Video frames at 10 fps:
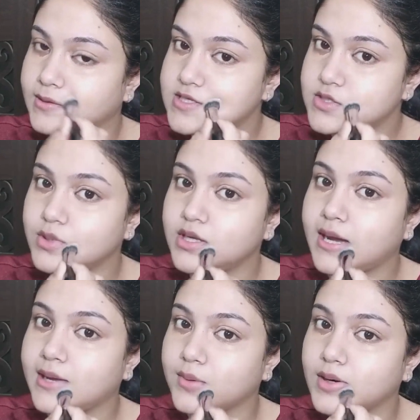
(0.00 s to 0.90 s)
This way
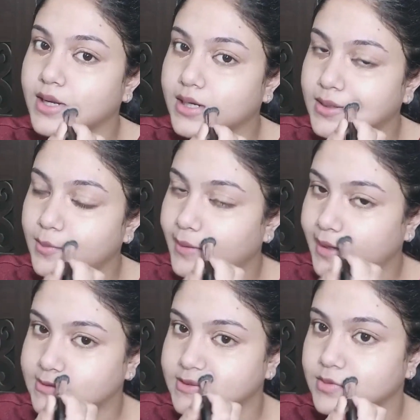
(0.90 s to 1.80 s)
I will get the
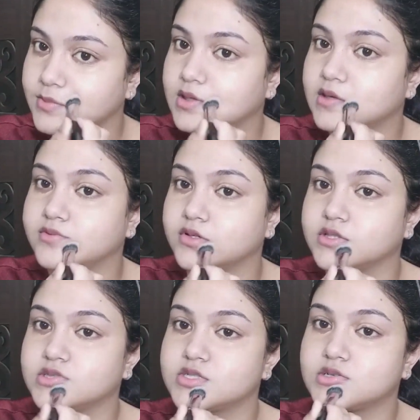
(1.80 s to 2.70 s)
maximum
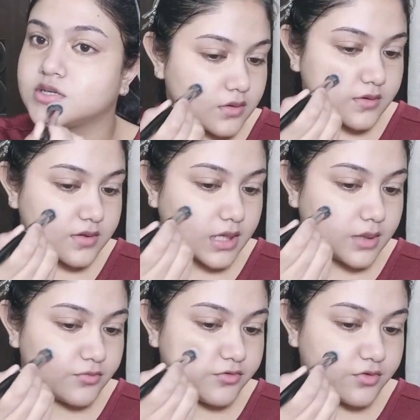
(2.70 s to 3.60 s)
coverage.
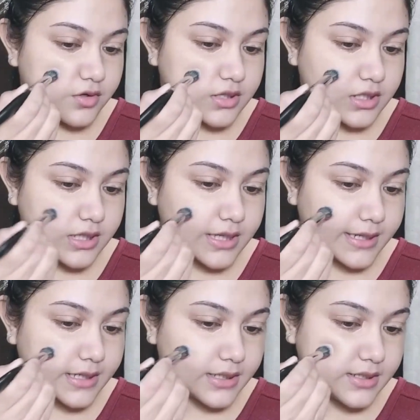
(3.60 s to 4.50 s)
Same for the
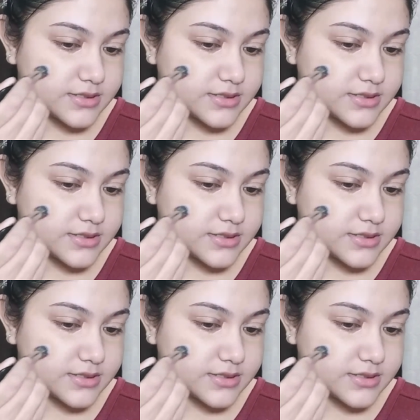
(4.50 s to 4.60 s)
acne